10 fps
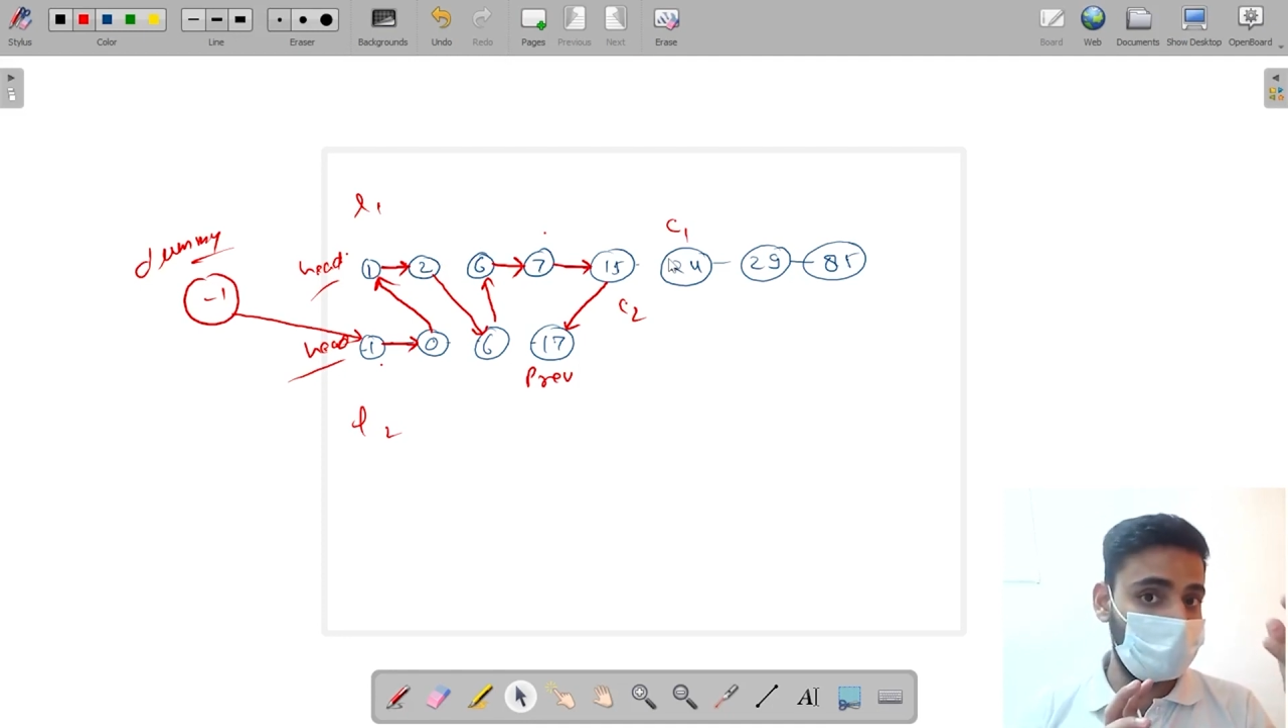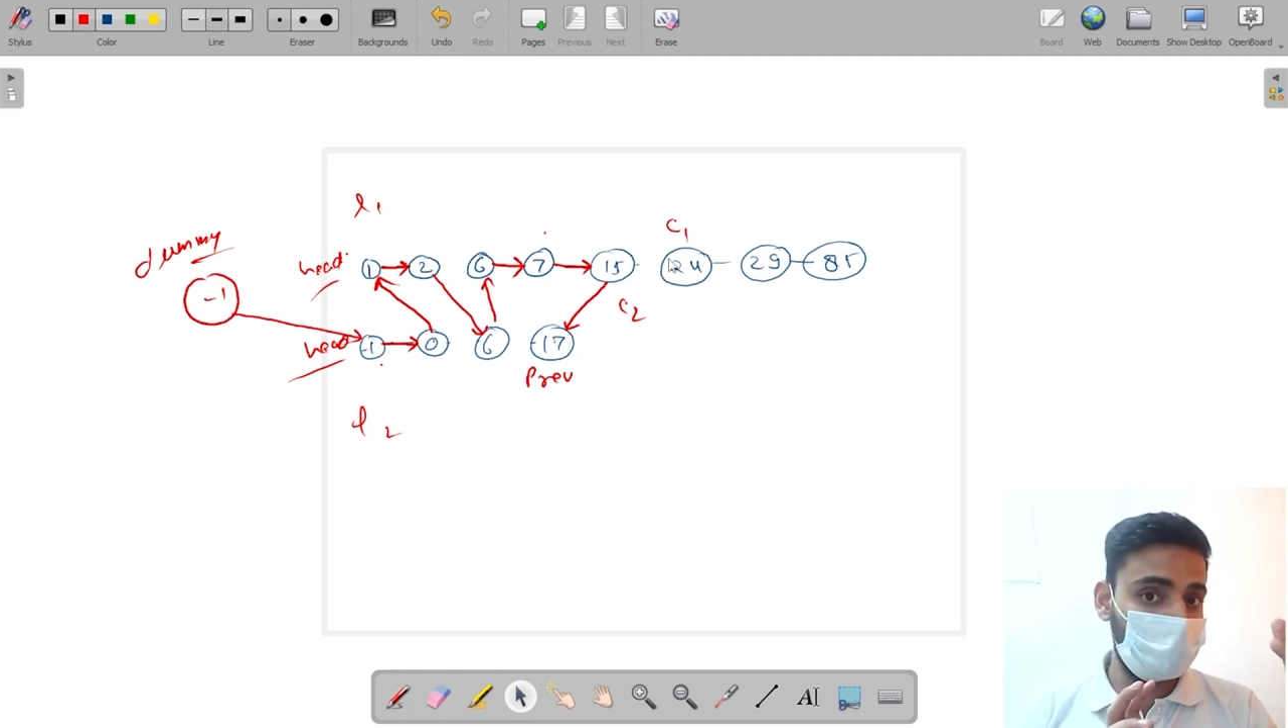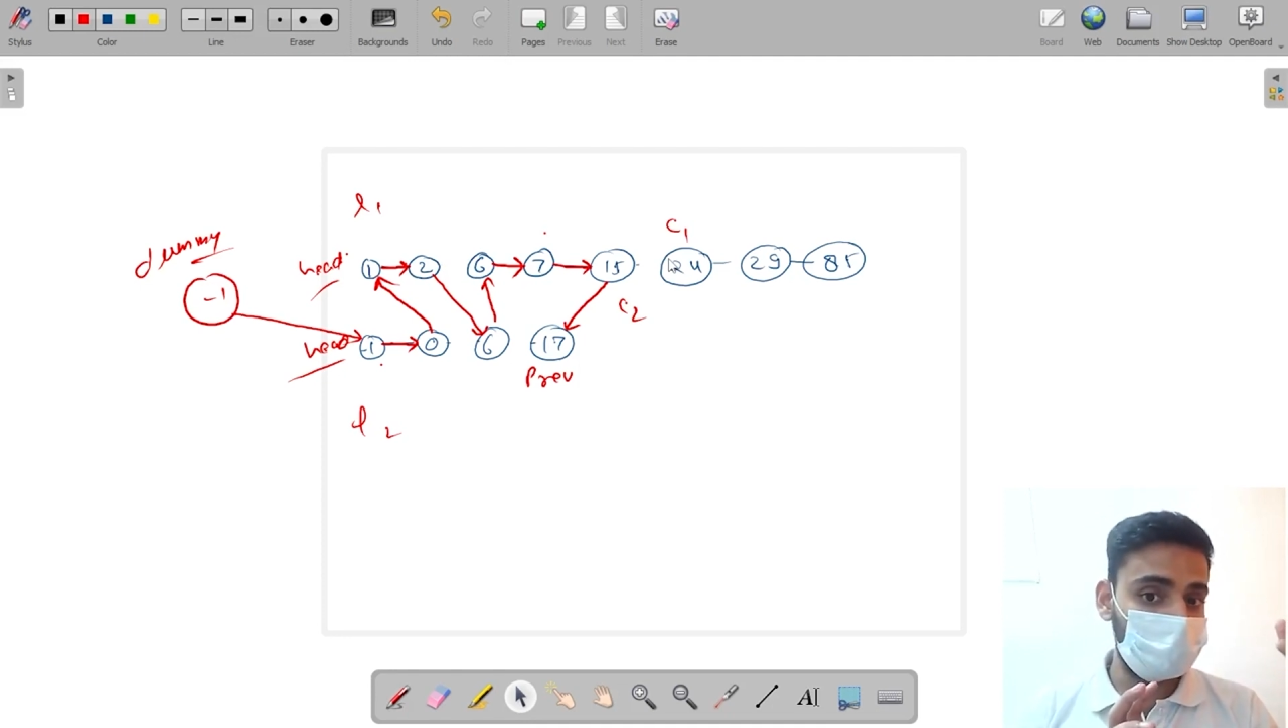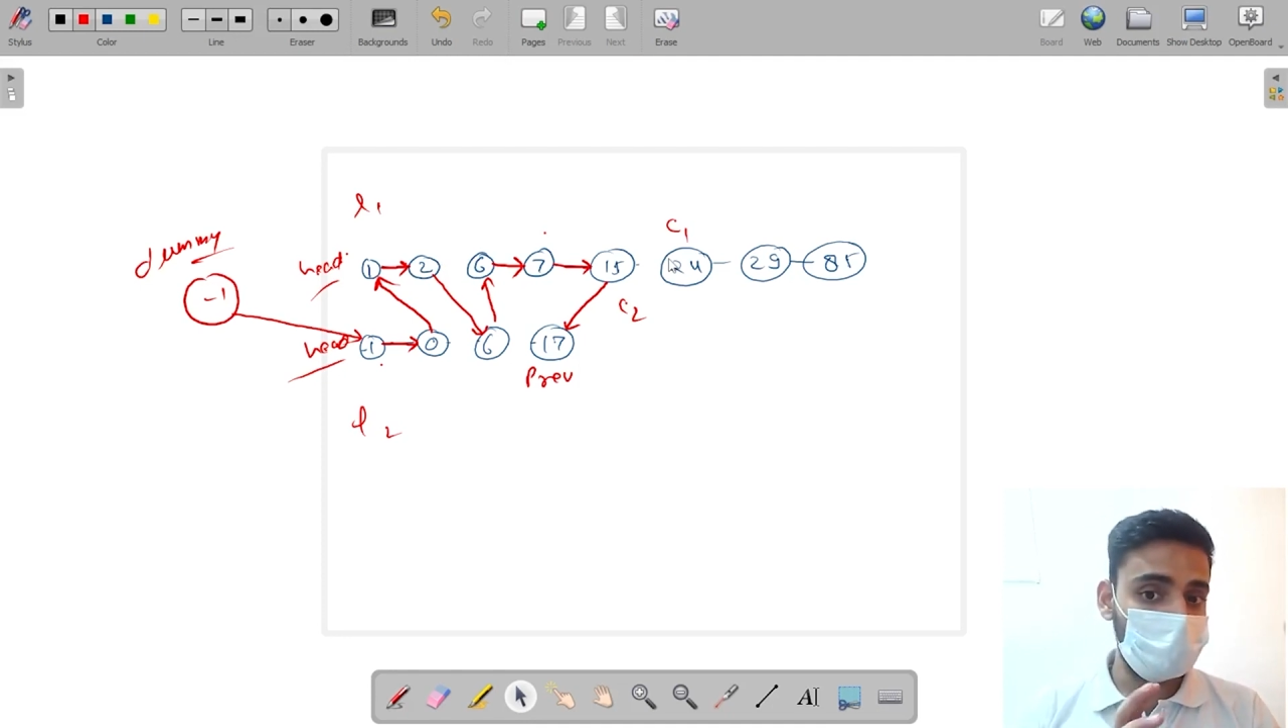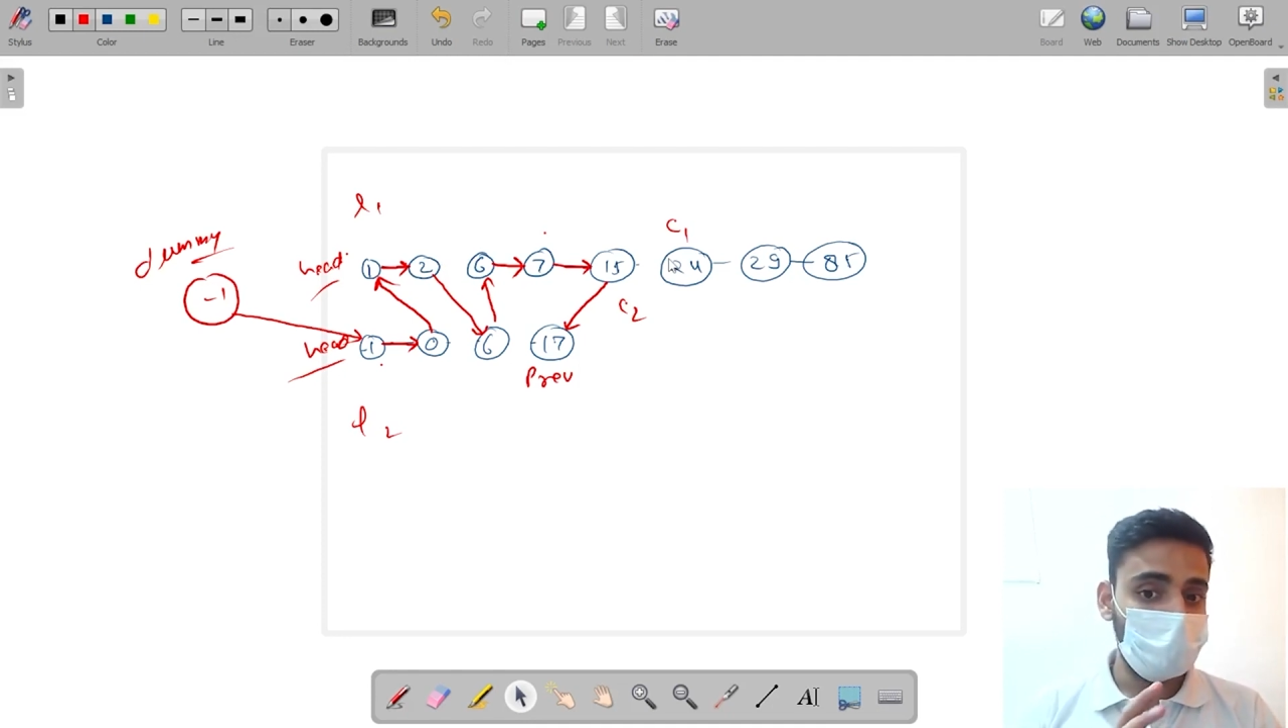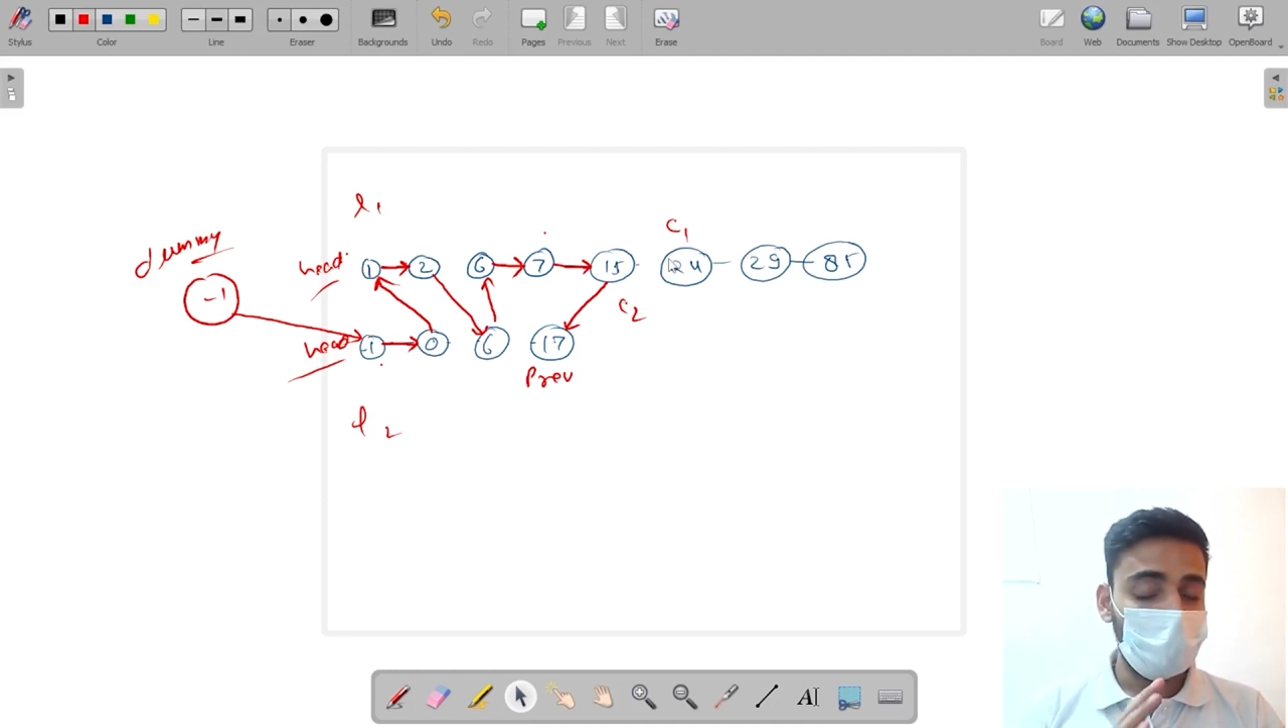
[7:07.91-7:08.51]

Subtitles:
list